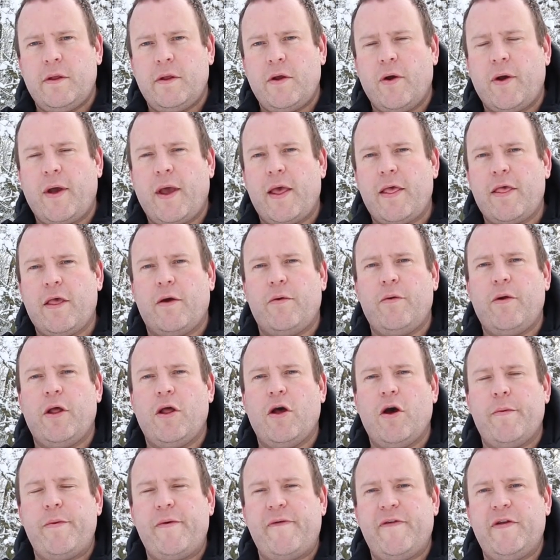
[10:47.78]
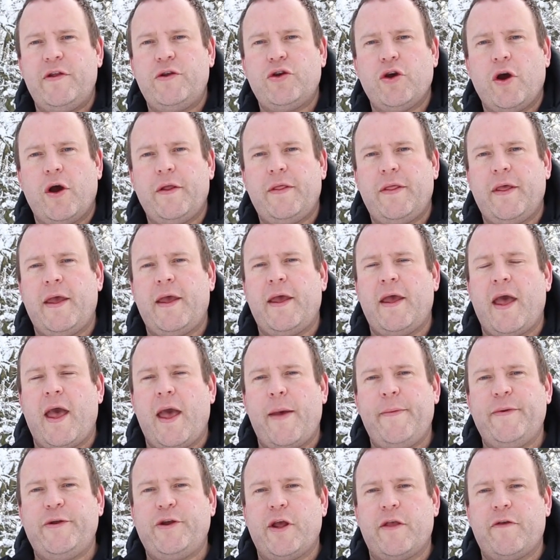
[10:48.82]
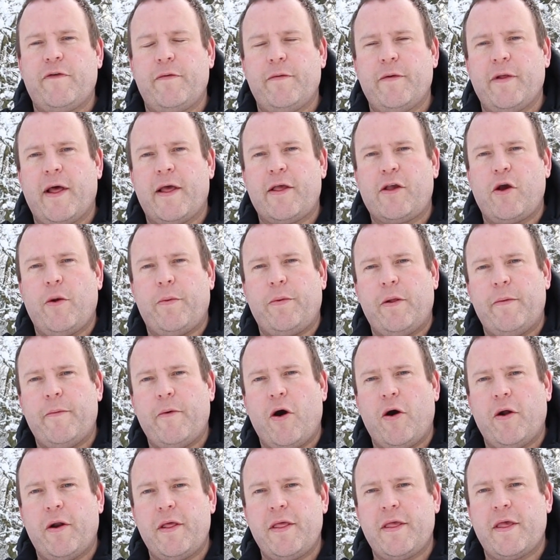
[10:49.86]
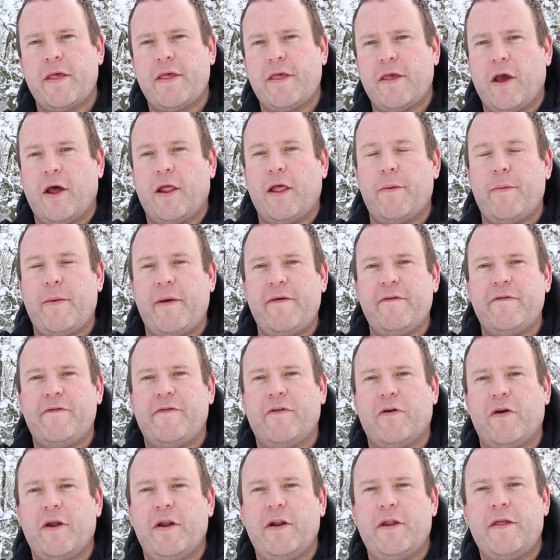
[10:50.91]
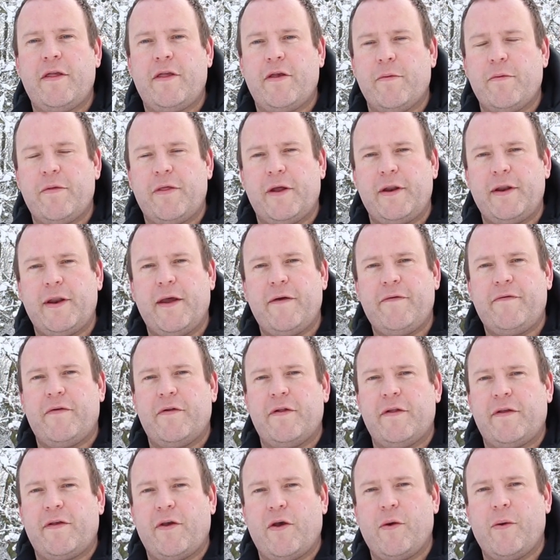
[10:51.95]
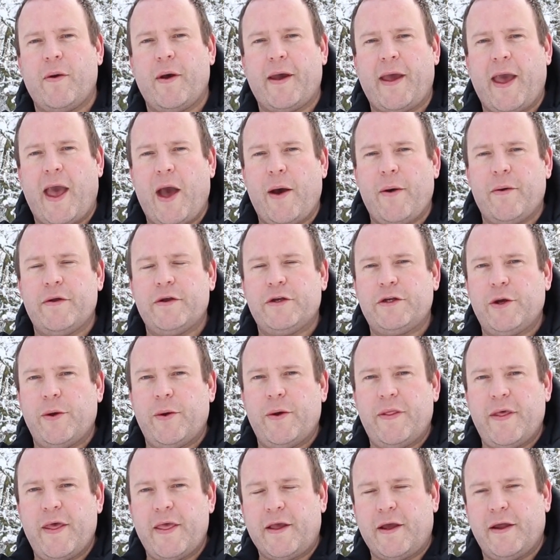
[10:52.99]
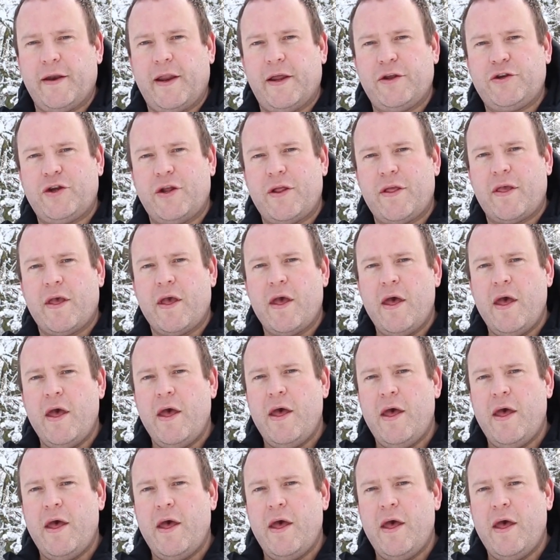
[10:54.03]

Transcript: Okay, so I really hope you've enjoyed the images from the last couple of mornings. It's certainly been fun and something different to get out and shoot in these conditions.